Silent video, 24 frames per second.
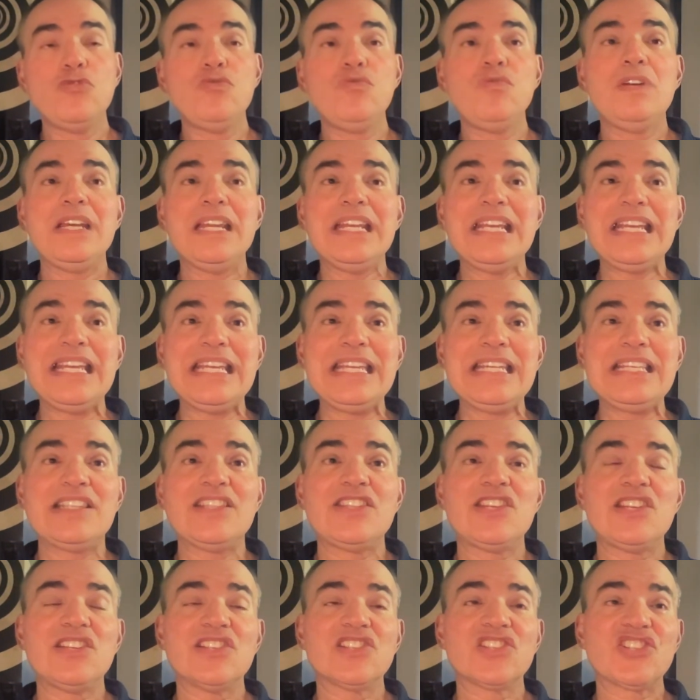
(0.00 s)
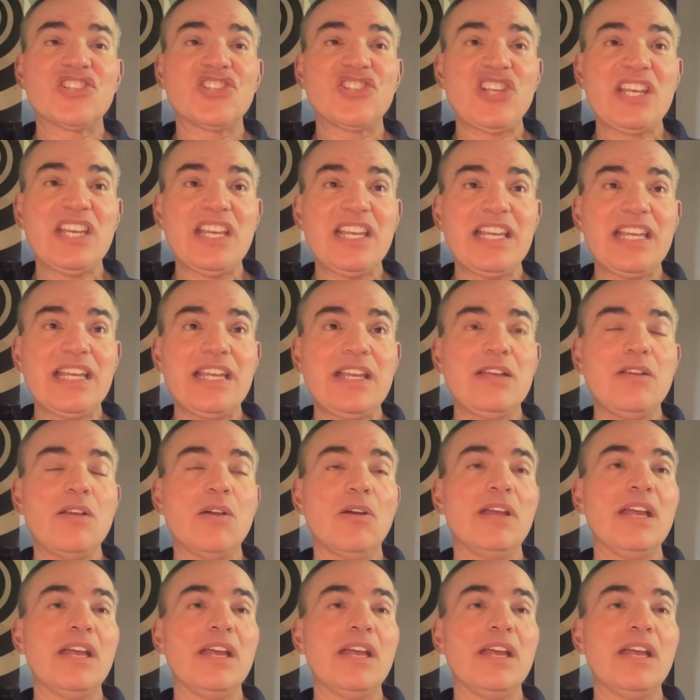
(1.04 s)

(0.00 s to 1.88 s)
need to see